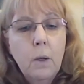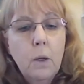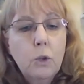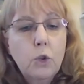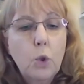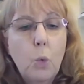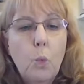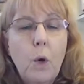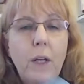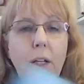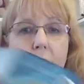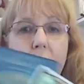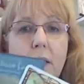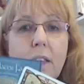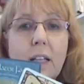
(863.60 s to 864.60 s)
So what
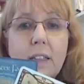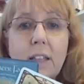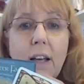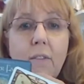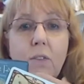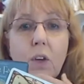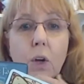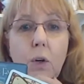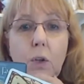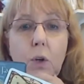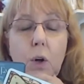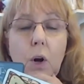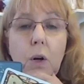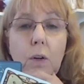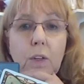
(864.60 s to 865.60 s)
is it that's heavy on
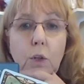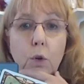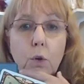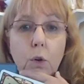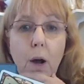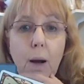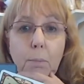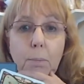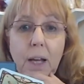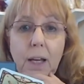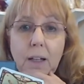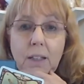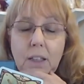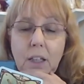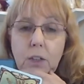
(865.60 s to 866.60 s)
your heart that you're not
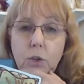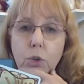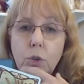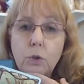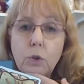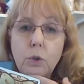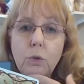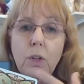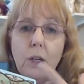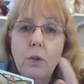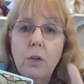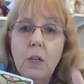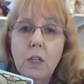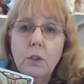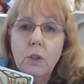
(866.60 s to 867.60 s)
paying attention to, that
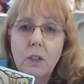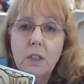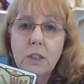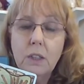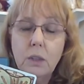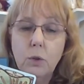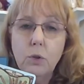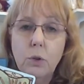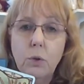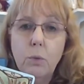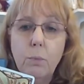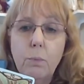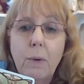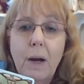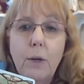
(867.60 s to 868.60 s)
you need to listen to
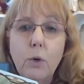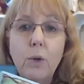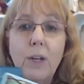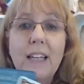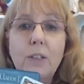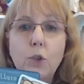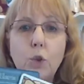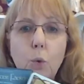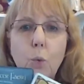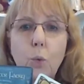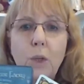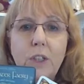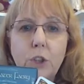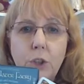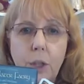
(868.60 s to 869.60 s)
by your
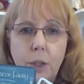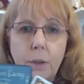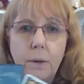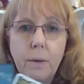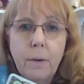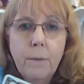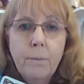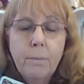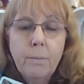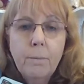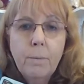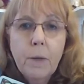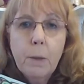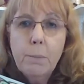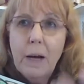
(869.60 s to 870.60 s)
intuition,
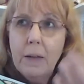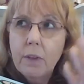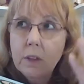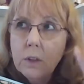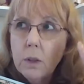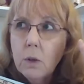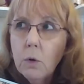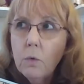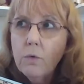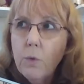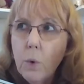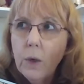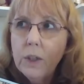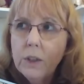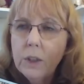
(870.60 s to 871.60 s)
by this little
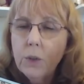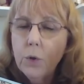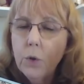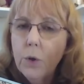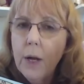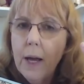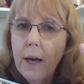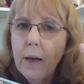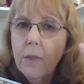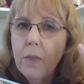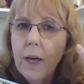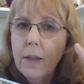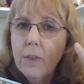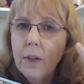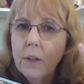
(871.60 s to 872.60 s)
voice in your head
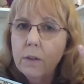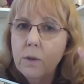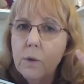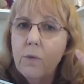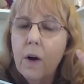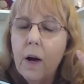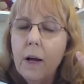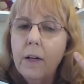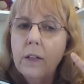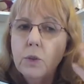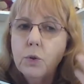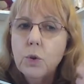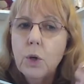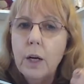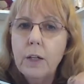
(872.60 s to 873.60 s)
that the divine
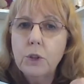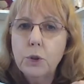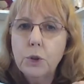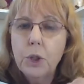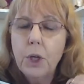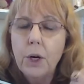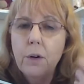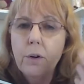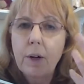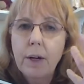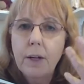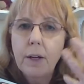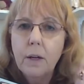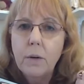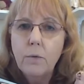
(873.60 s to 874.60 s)
is trying to share
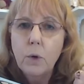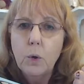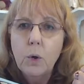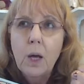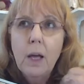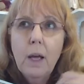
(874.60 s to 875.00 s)
and give you?